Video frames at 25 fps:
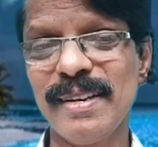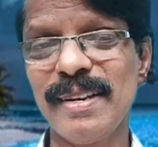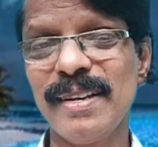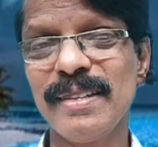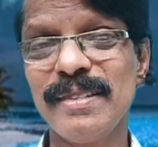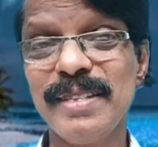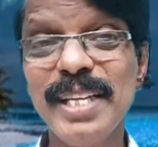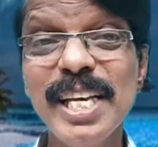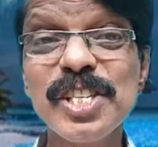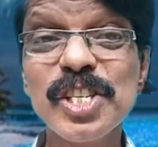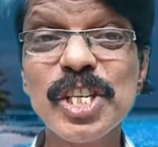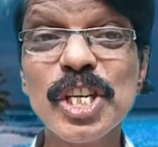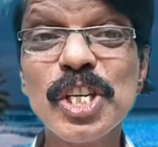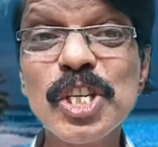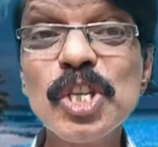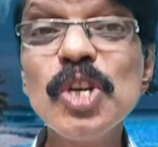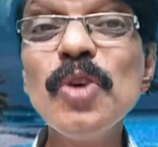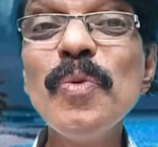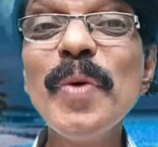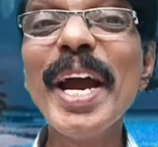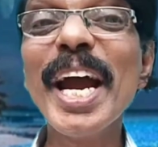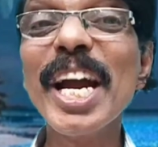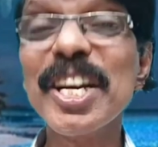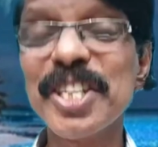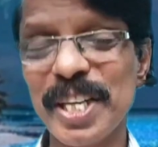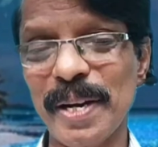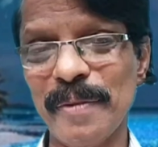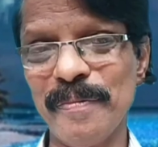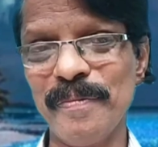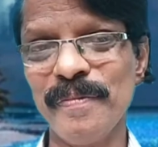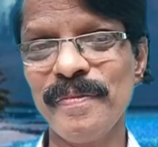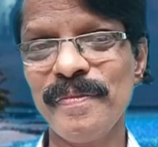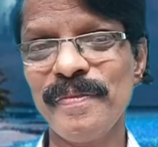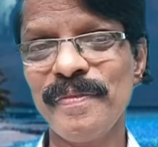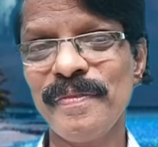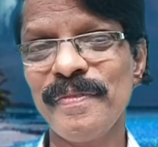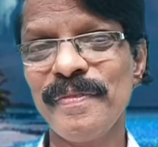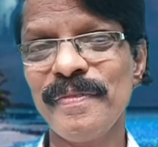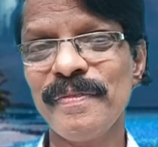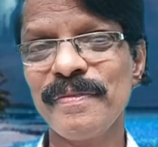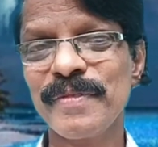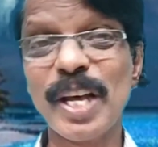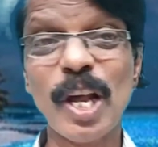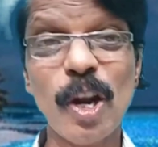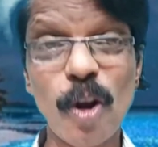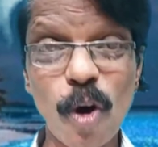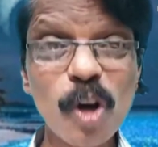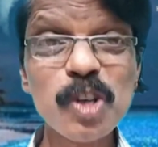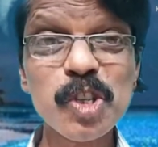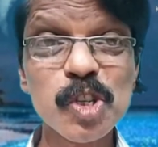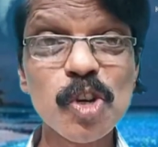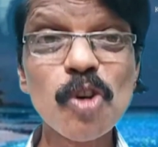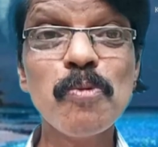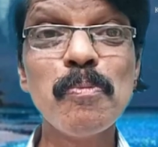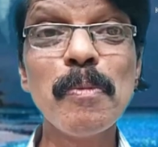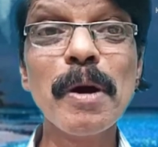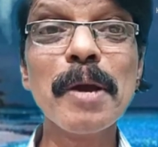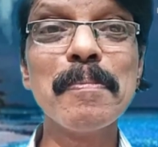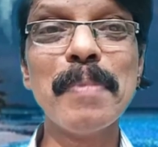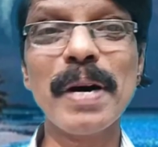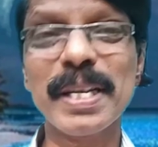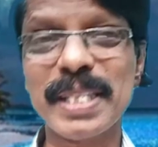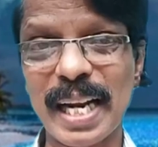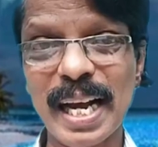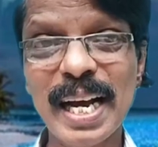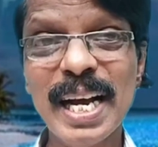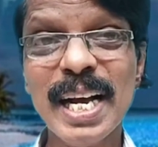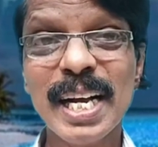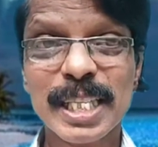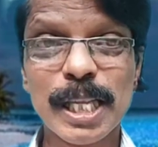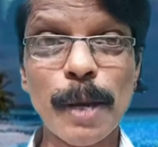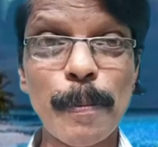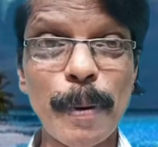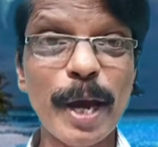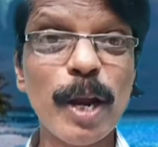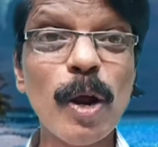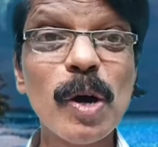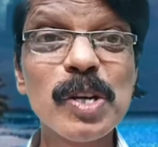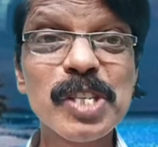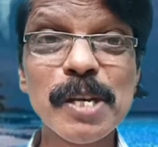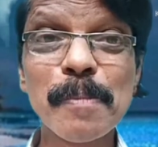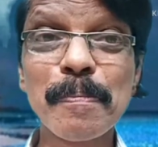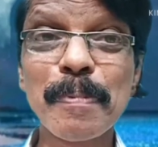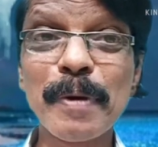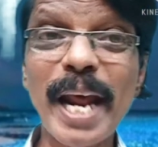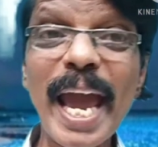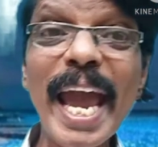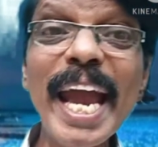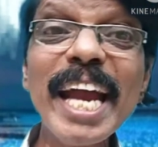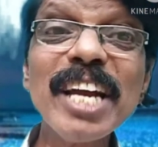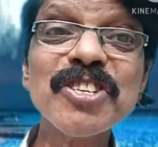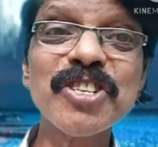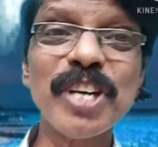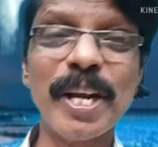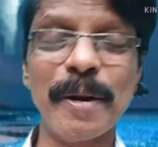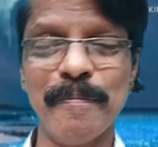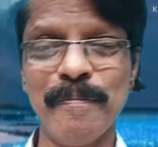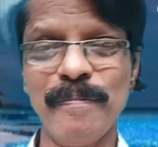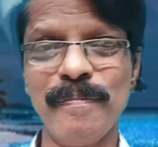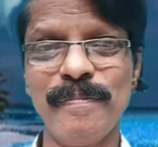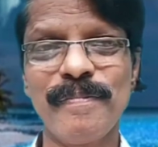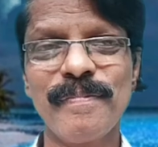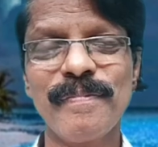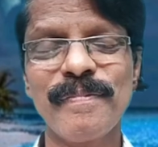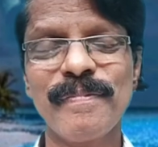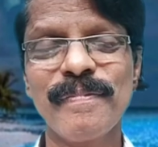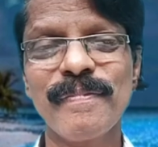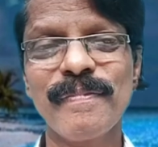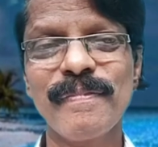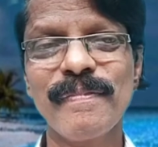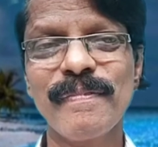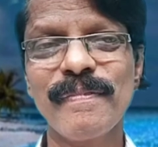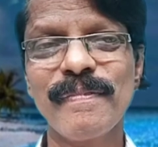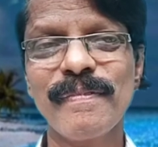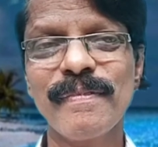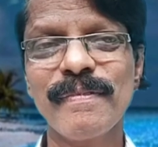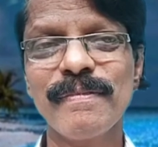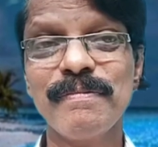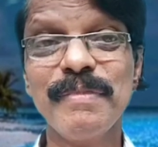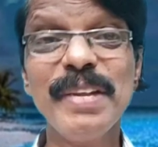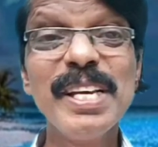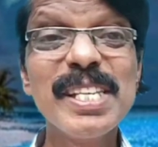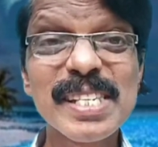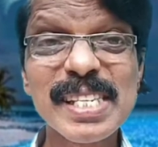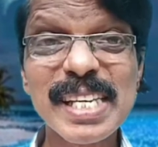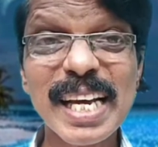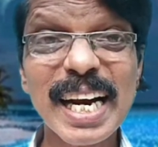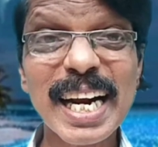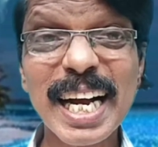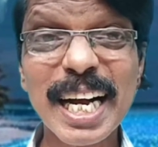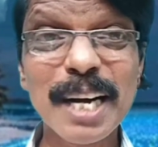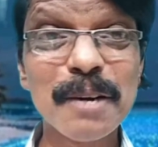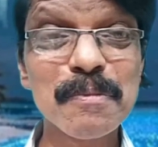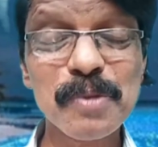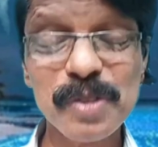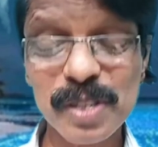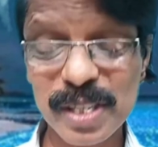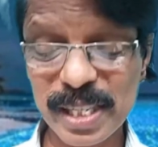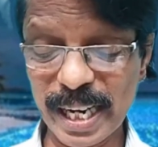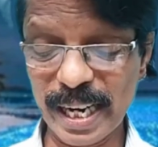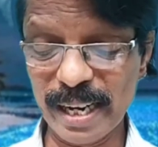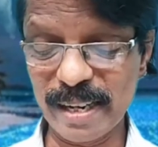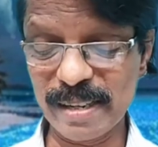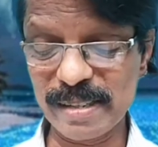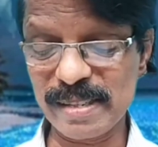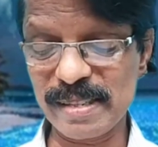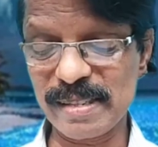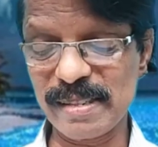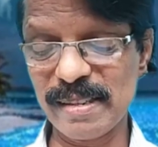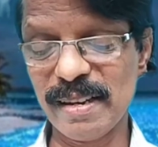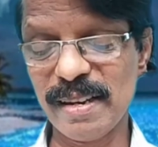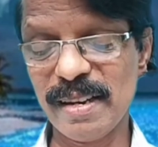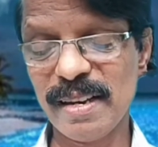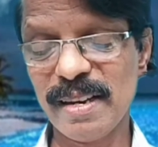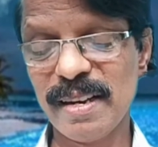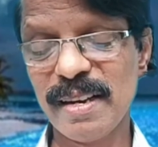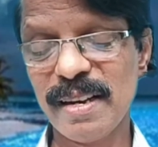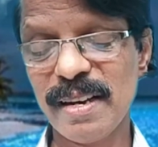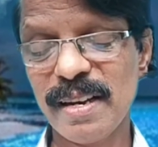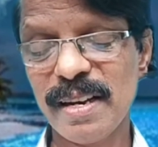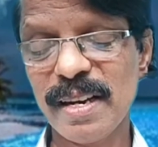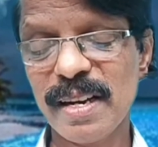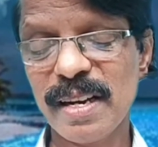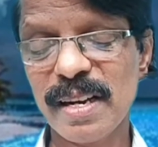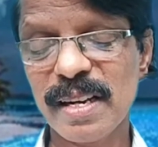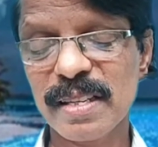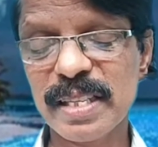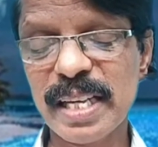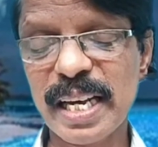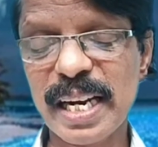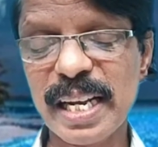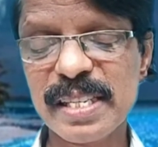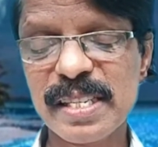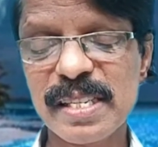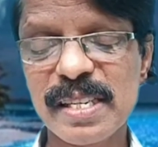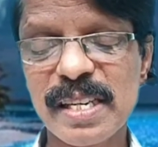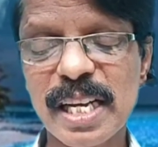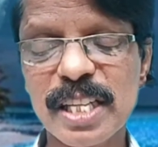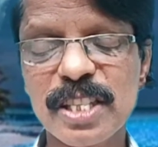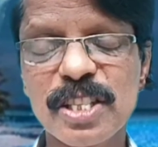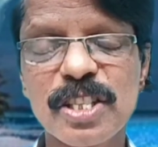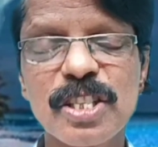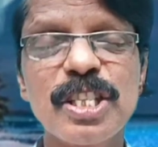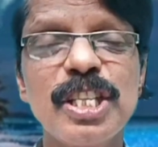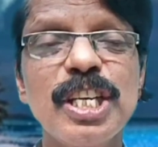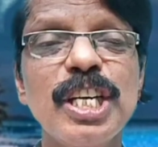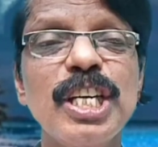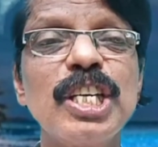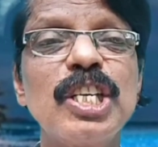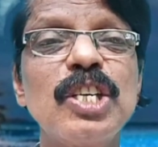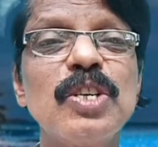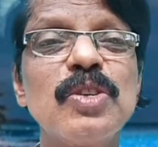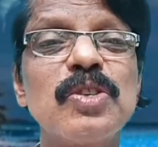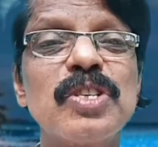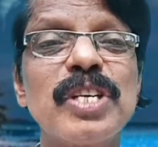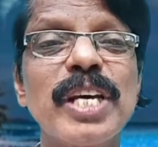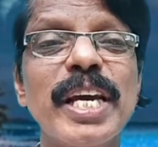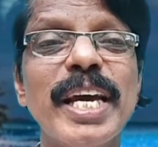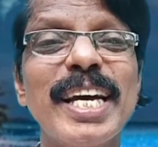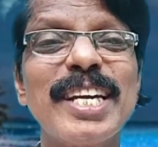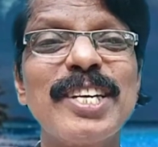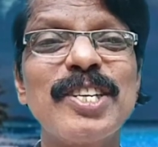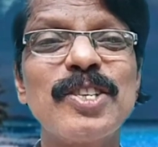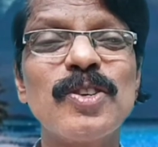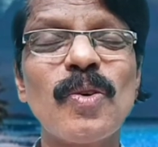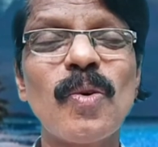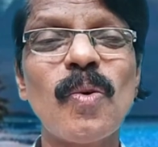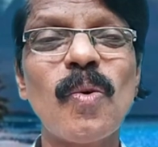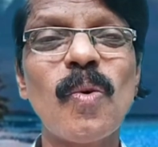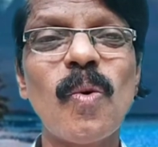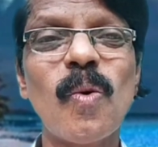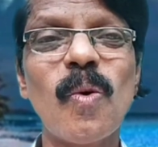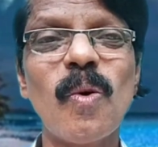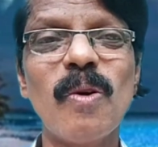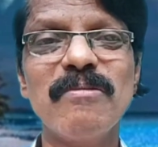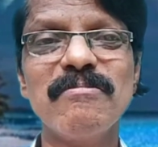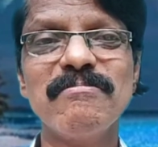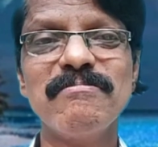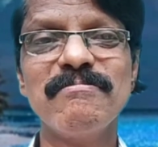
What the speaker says: This situation, the loss of my mother, the pain of separation, this circumstance, there is nothing to say at all.